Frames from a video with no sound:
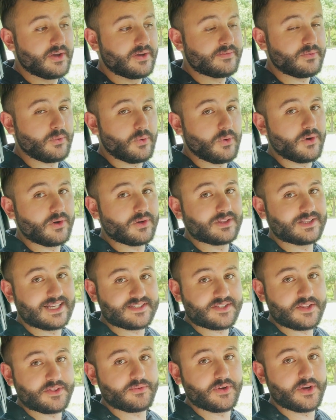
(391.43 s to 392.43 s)
for less
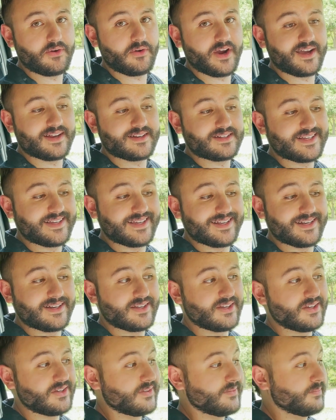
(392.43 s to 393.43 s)
than $3,000 in
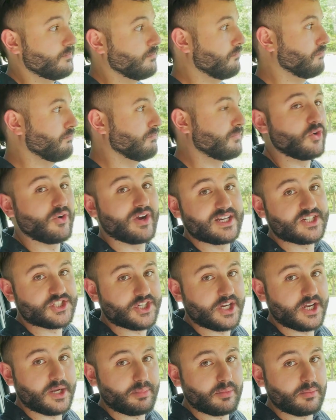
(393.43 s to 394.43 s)
great
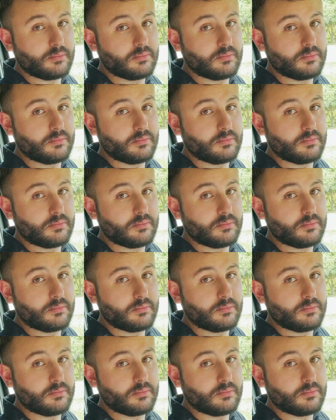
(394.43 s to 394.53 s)
shape.